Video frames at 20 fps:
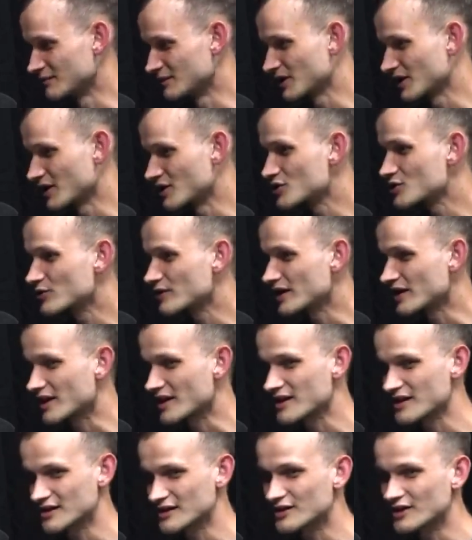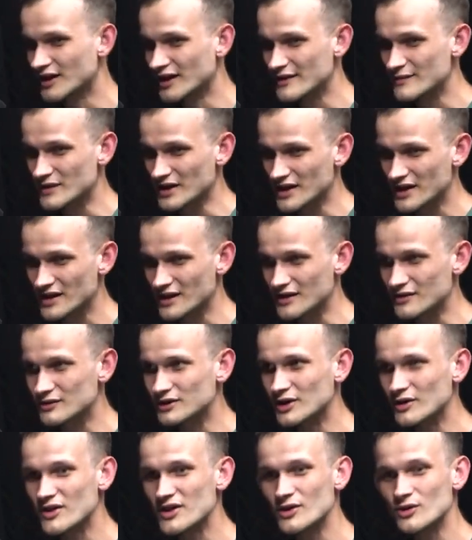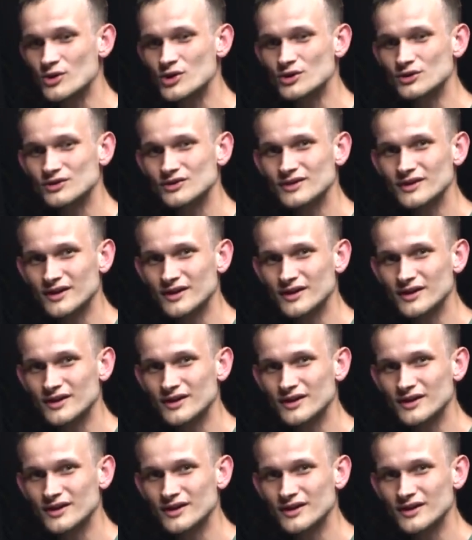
countries, economies, and social